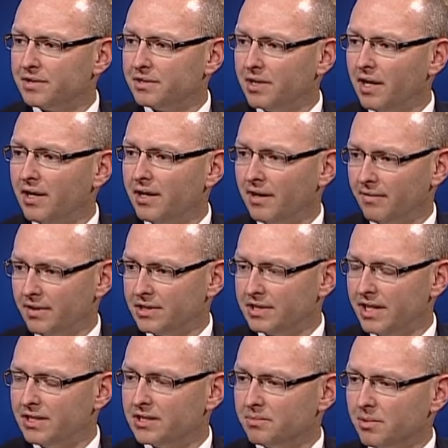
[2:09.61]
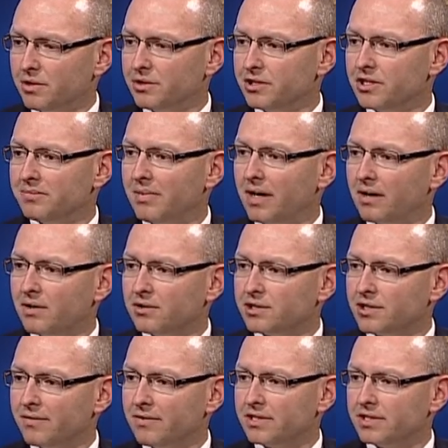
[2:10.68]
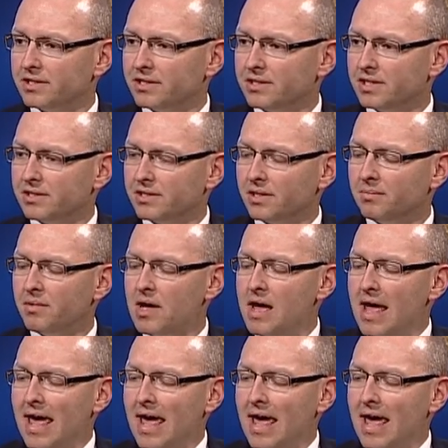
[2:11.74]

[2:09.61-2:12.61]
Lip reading: study of the state's emergency medical services system.